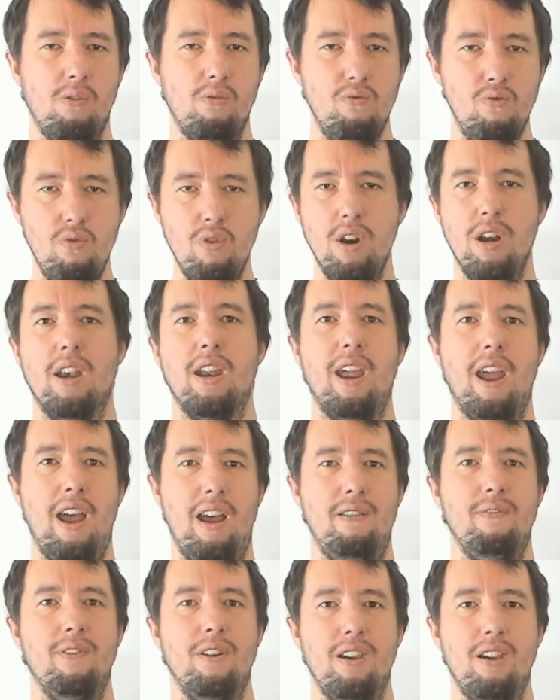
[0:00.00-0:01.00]
really
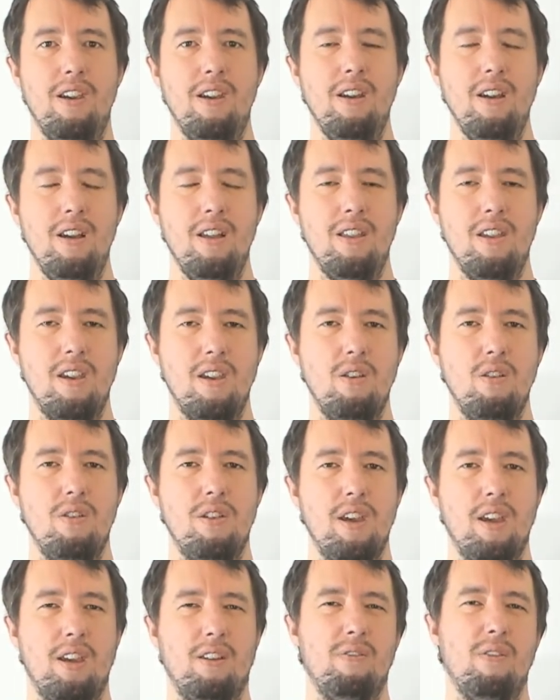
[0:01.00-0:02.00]
heavy, that you
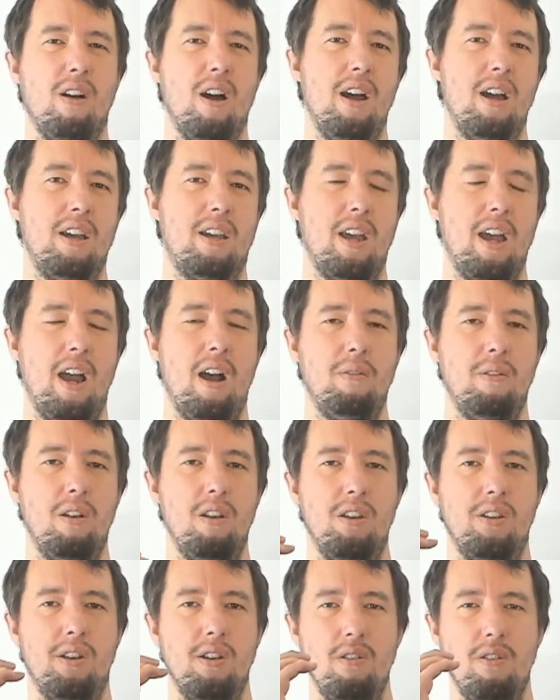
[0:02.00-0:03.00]
think, right, okay, I'm going
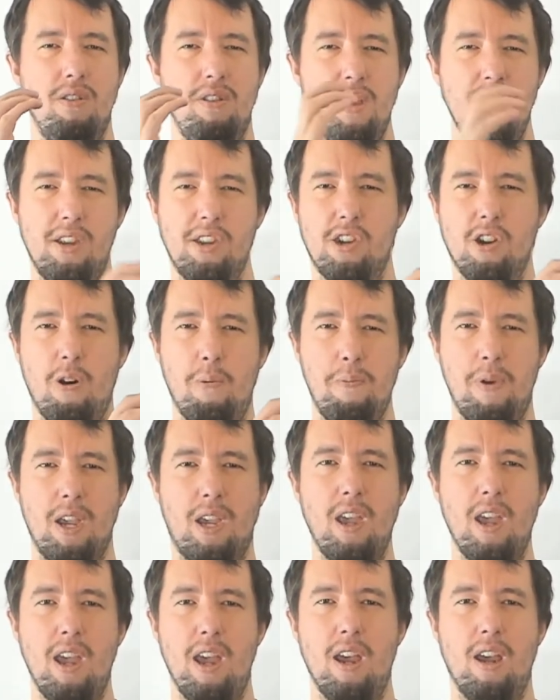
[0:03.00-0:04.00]
to do this topic
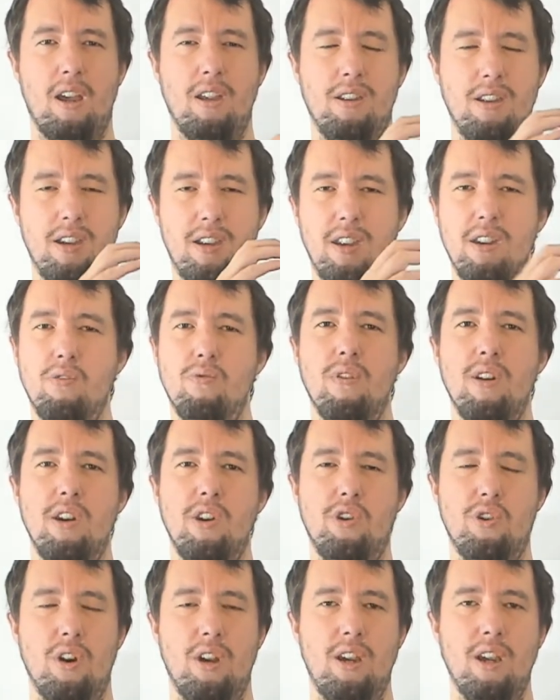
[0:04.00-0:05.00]
here because this is really
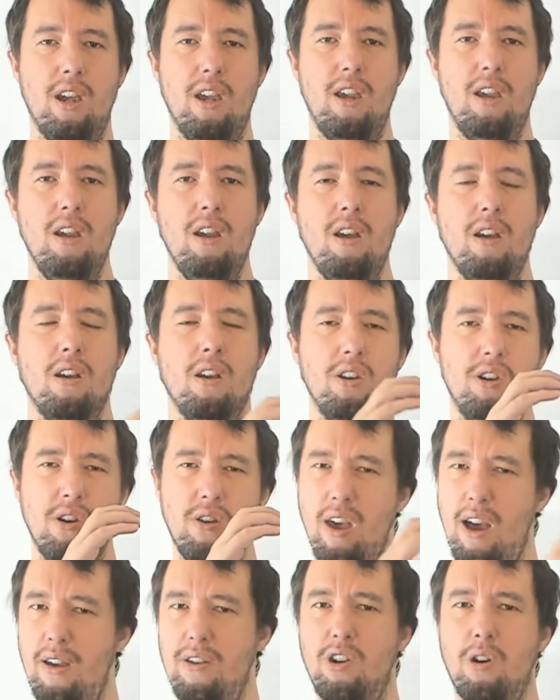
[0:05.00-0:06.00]
tricky. I'll do
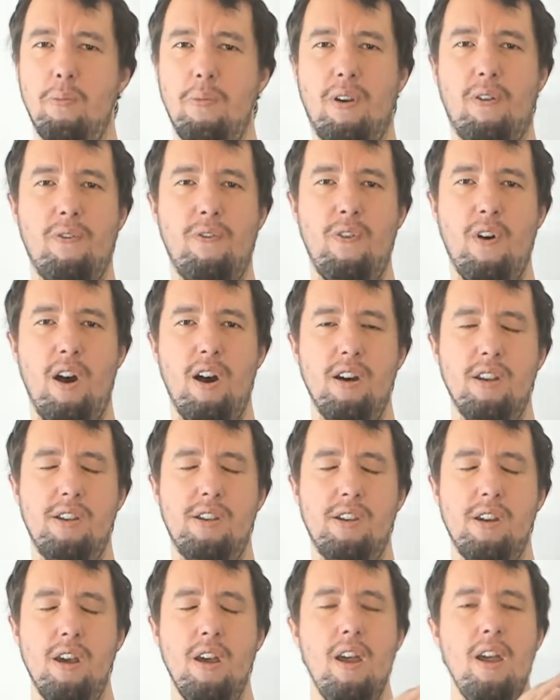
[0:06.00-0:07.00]
that topic
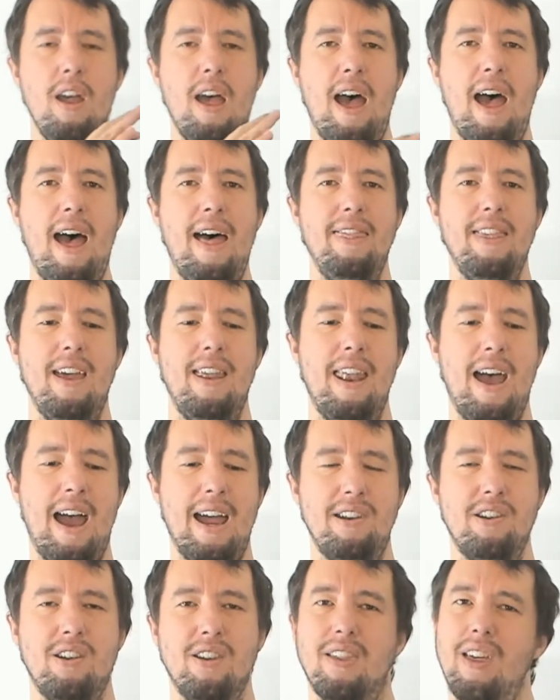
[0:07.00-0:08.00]
first, and then
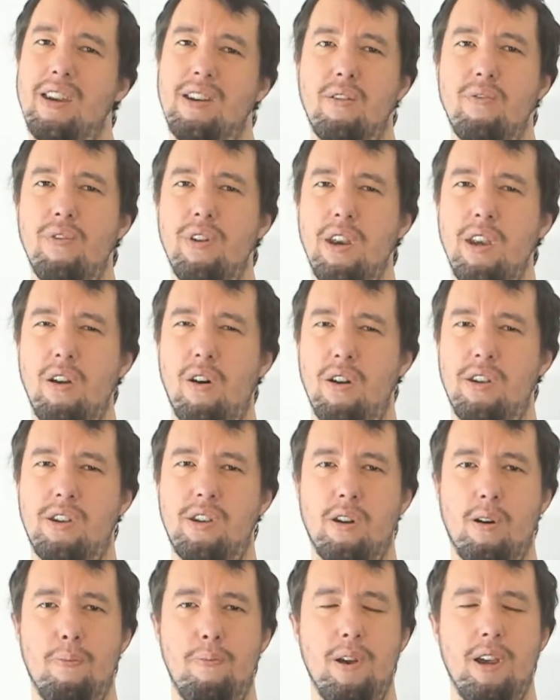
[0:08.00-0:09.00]
actually that's a really nice
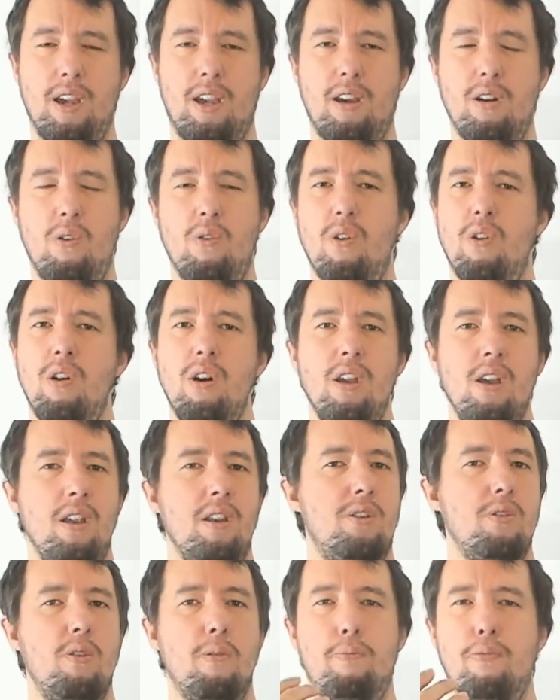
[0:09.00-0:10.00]
topic, or
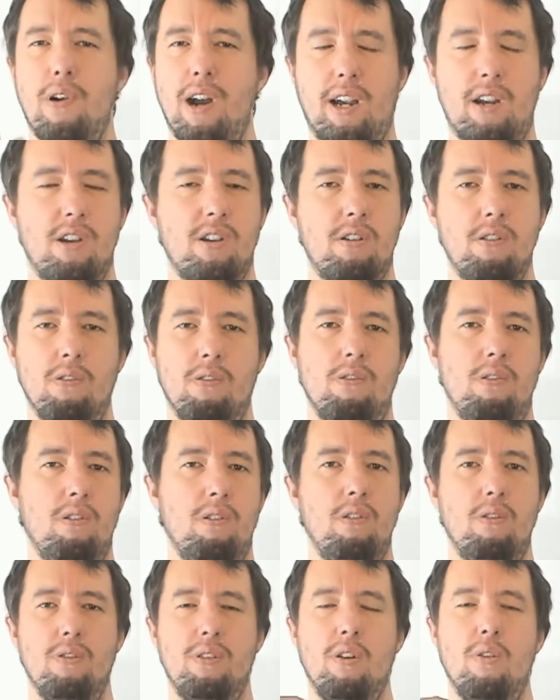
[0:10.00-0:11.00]
do a practical
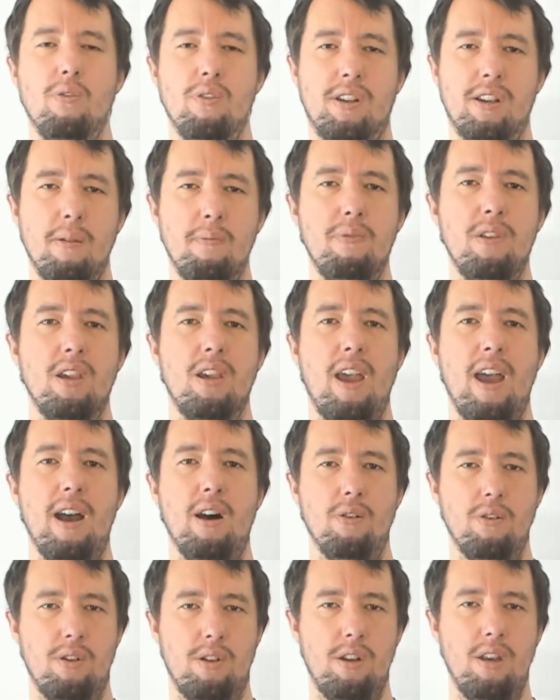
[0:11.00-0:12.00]
or something
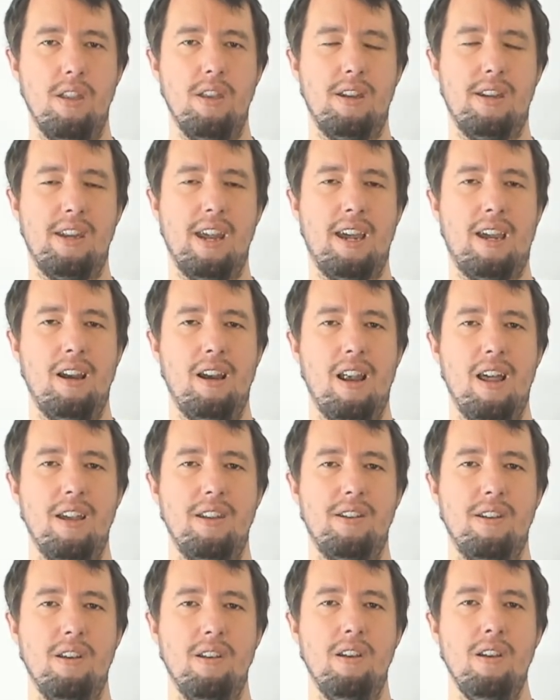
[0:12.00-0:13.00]
else in the second
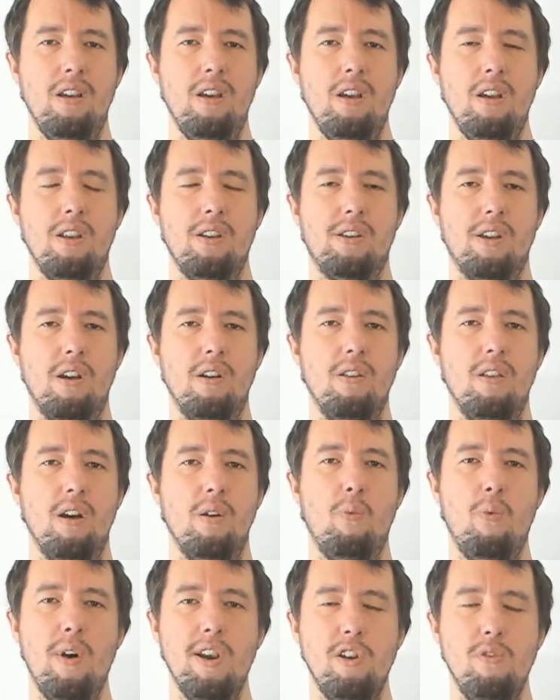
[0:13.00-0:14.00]
lesson, so that
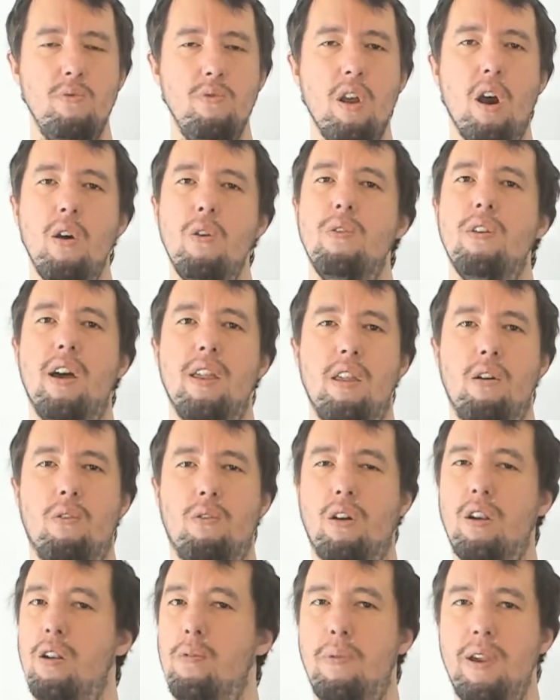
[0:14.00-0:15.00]
when they're not
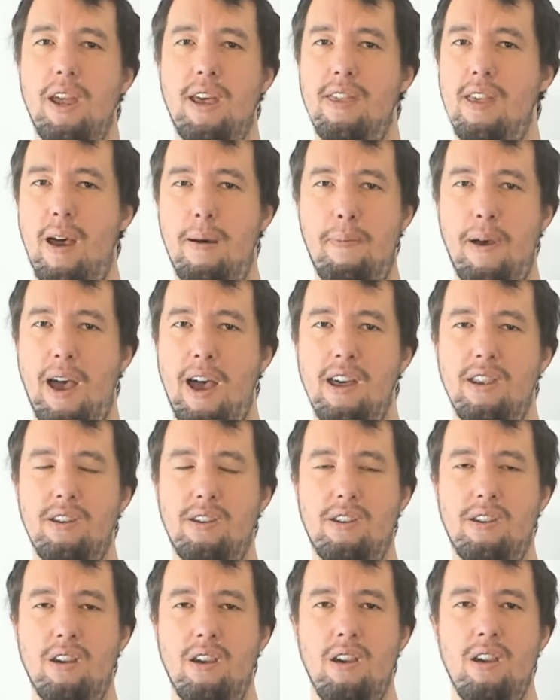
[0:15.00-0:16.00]
going to be at their
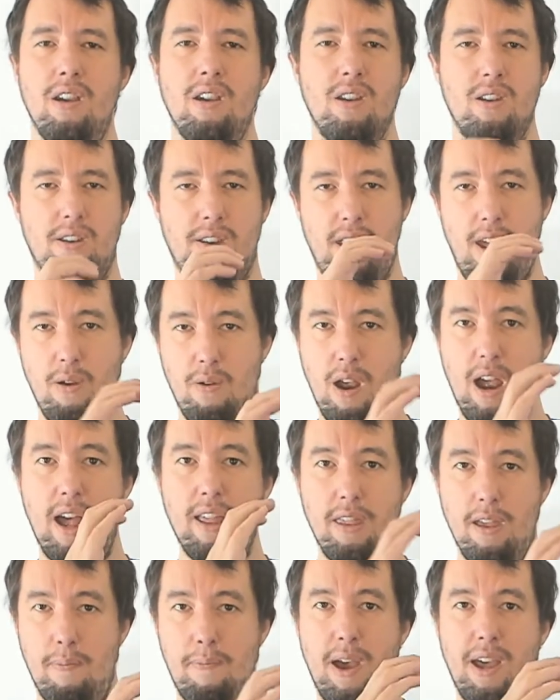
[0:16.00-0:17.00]
best, so at
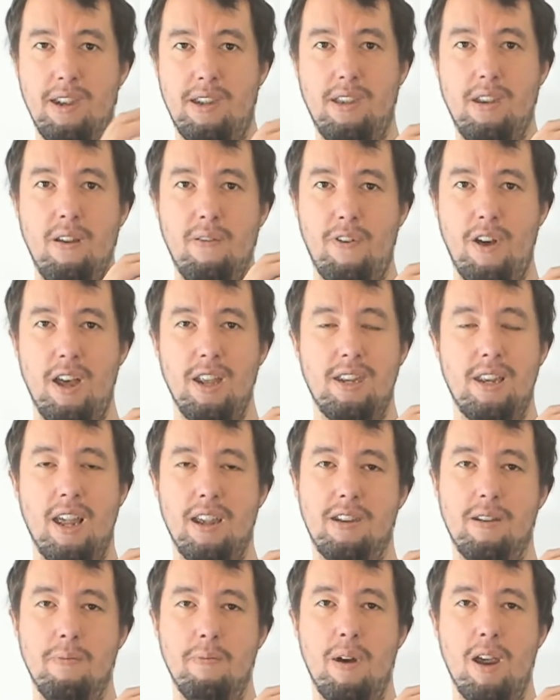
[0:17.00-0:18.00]
their best in the first
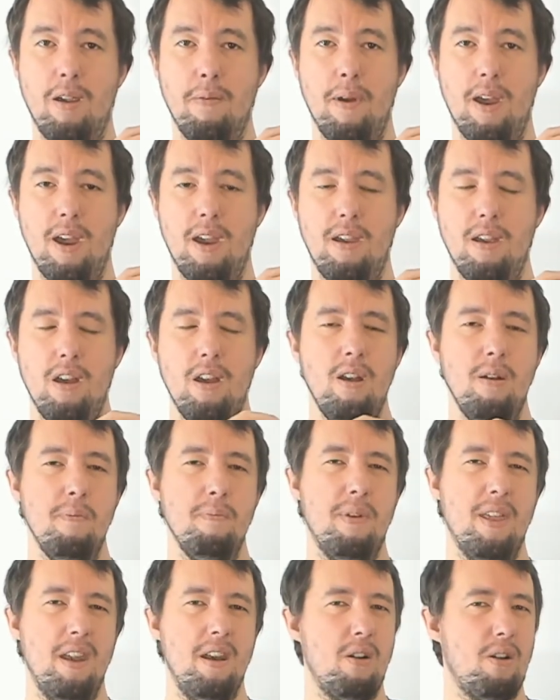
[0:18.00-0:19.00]
lesson maybe,
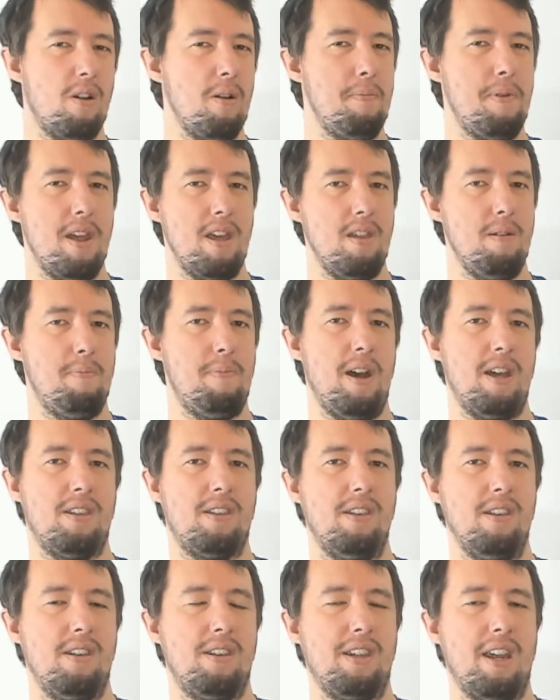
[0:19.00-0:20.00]
but they're not going to be at their best
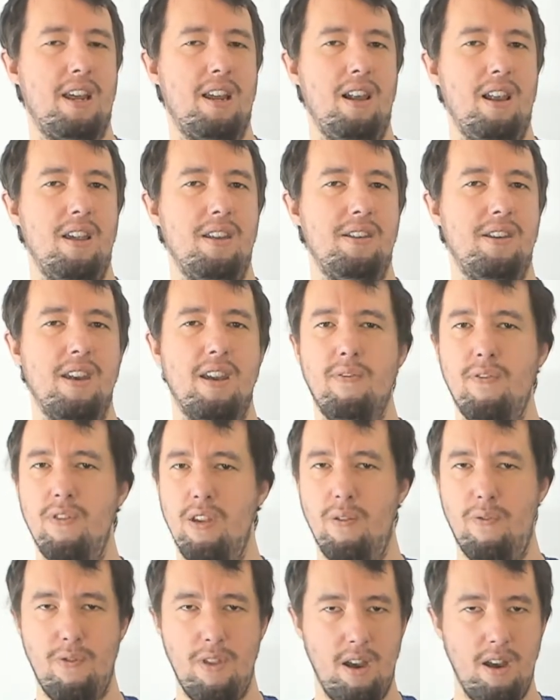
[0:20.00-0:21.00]
in the second lesson, even
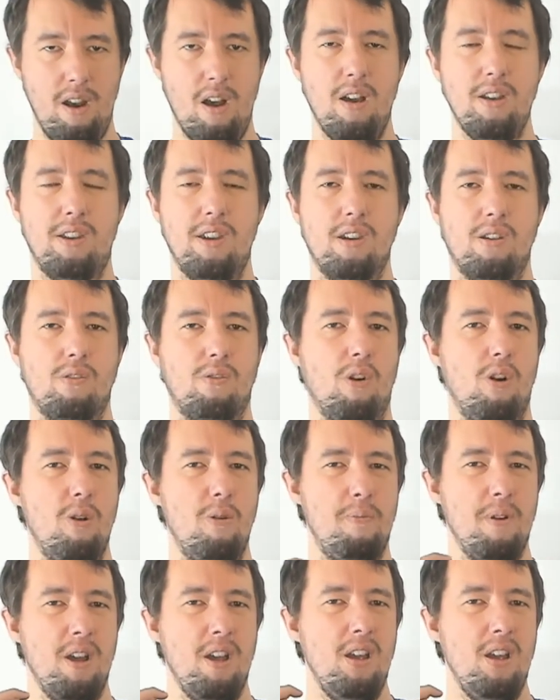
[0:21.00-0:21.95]
if they're nicest group,